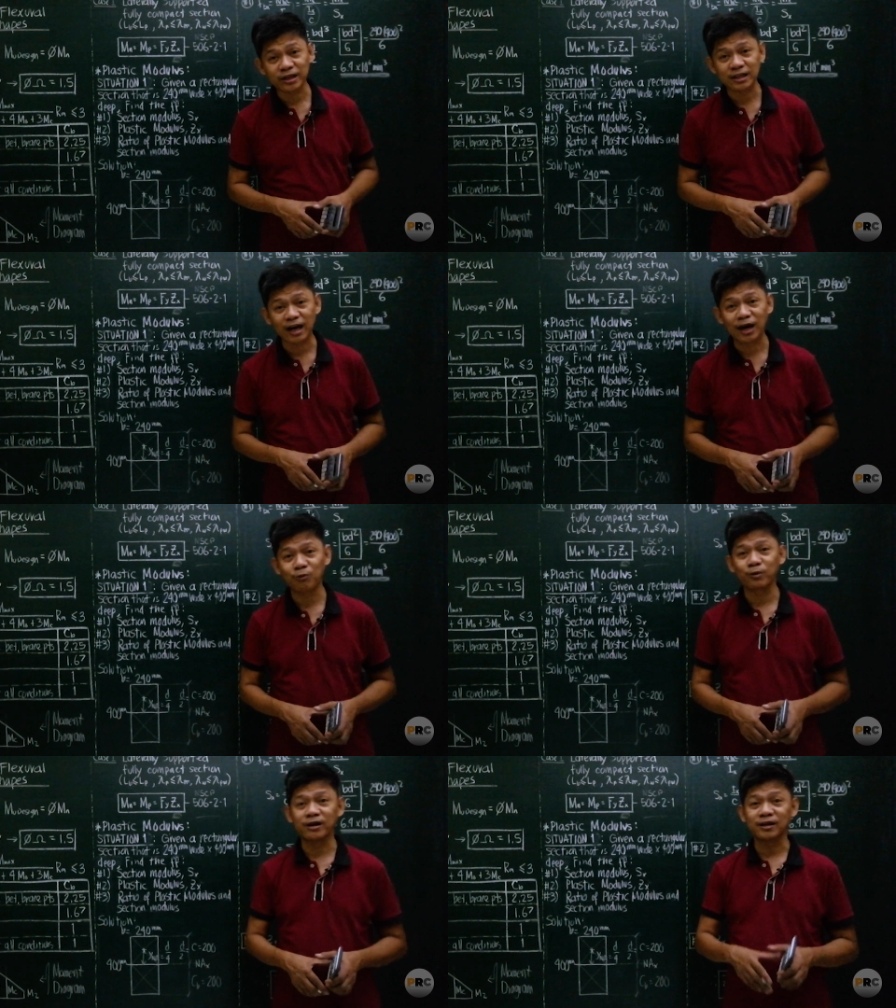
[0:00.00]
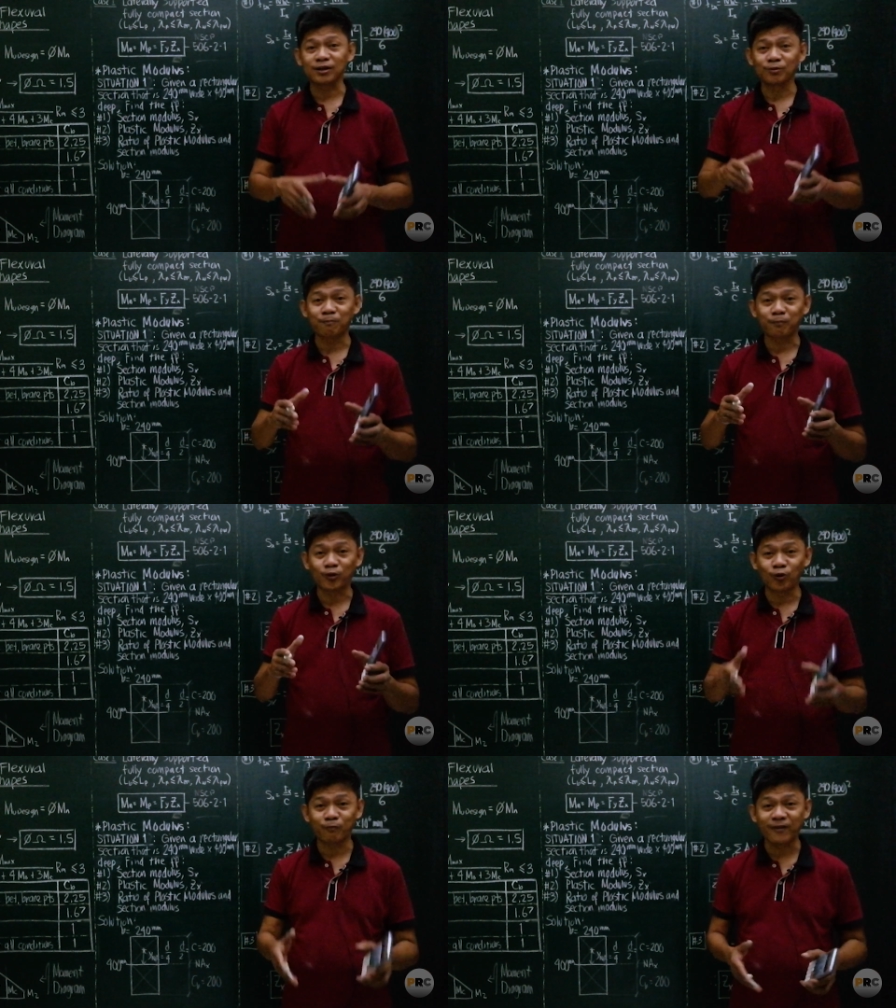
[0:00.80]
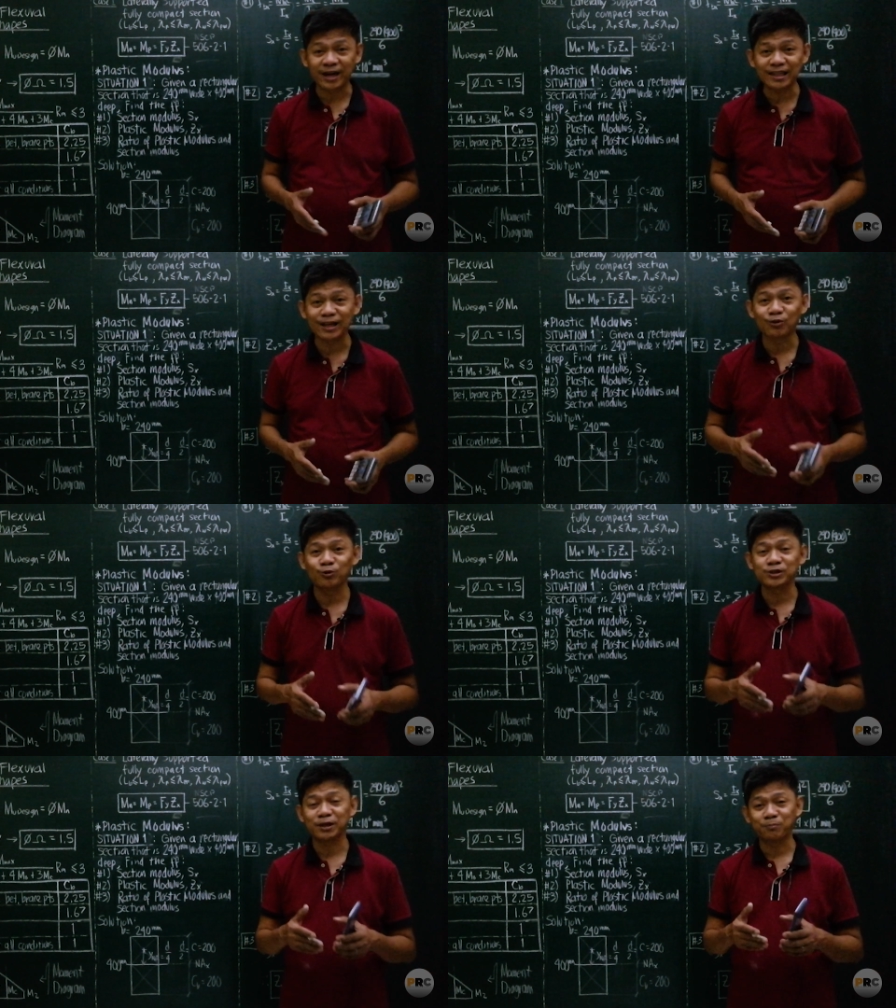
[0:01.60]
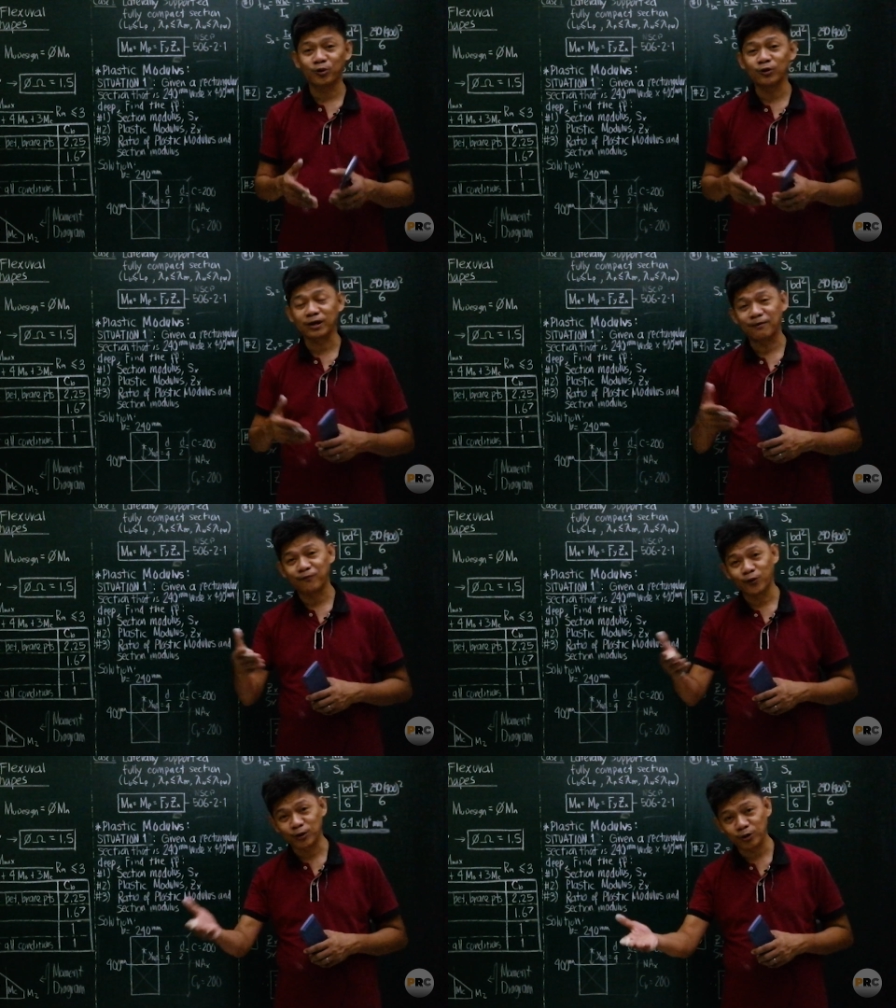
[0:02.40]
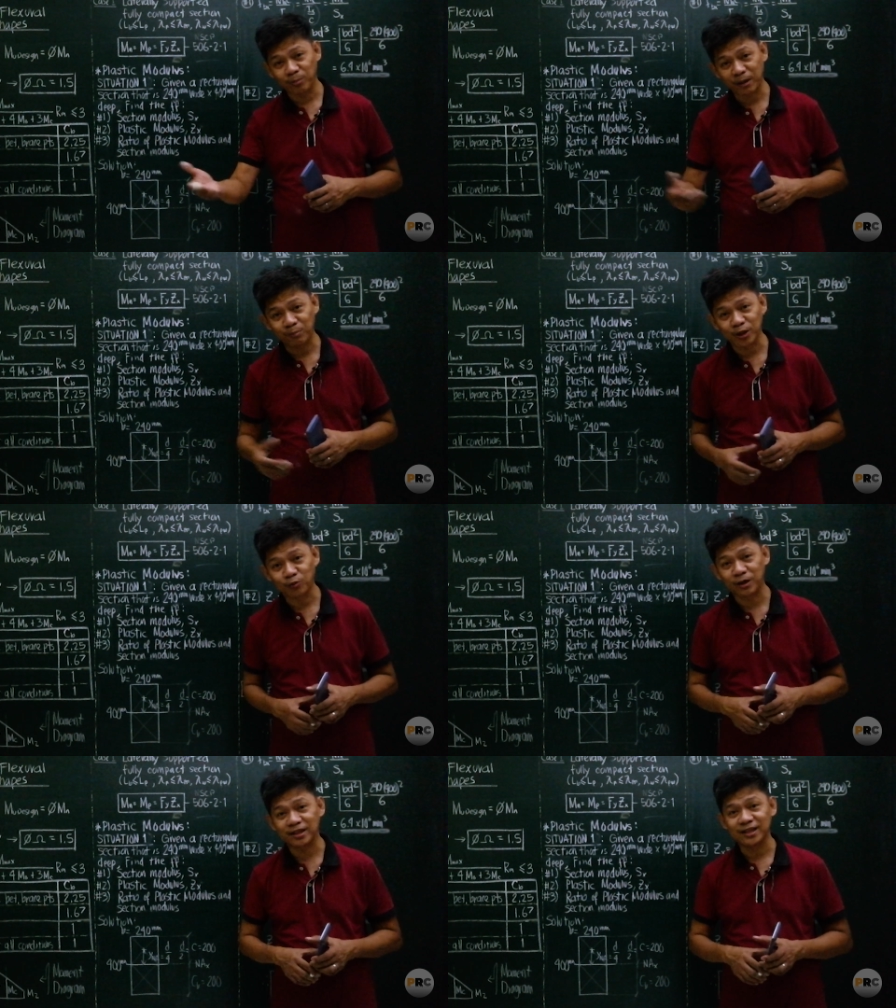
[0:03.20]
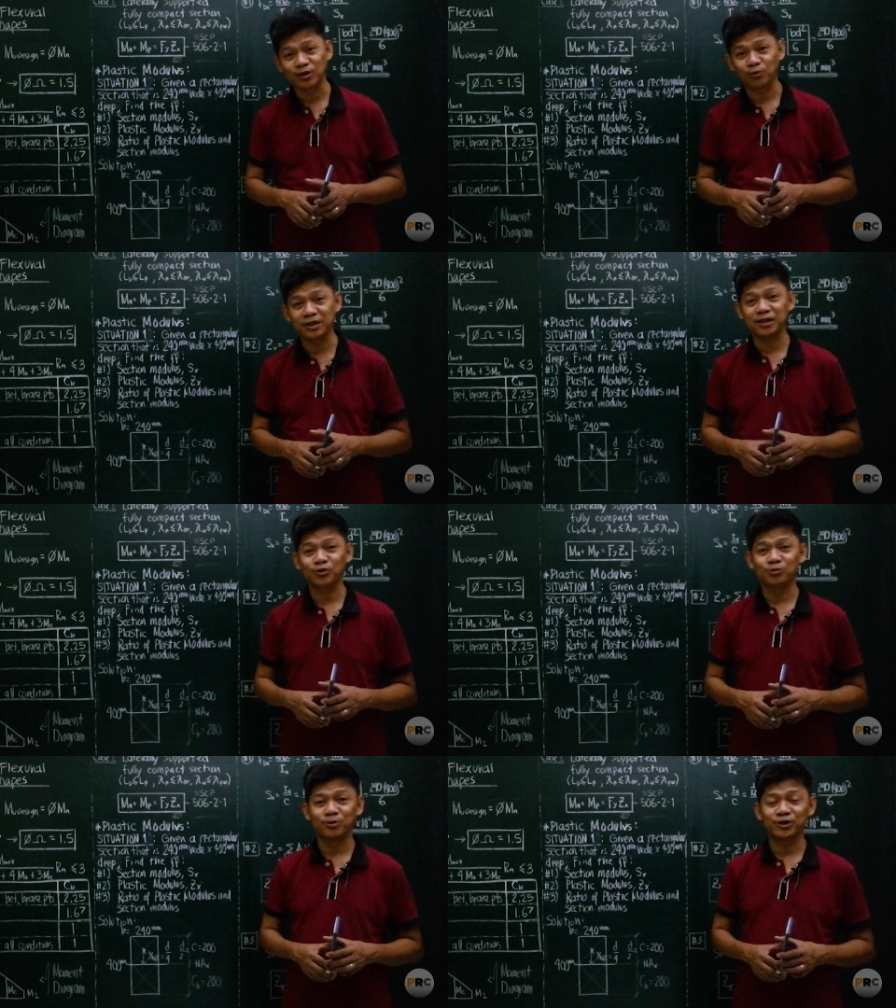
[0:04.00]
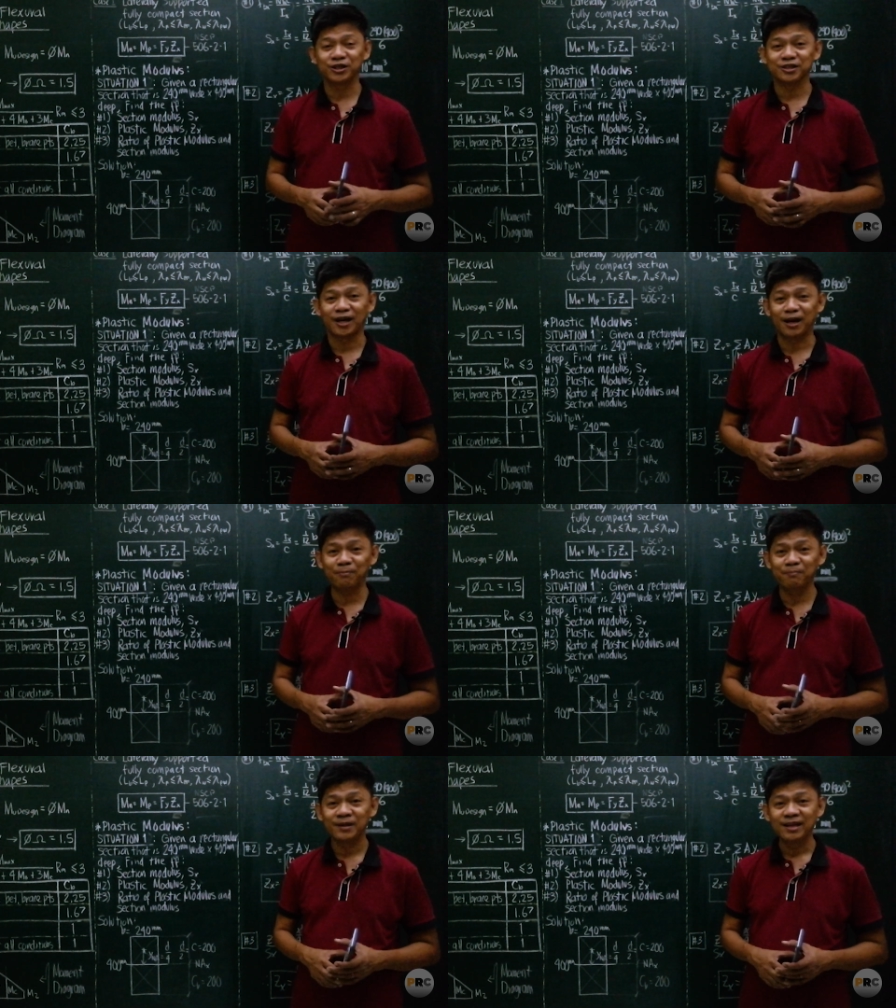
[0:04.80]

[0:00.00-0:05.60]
in our co final coaching program for November twenty twenty-two board exam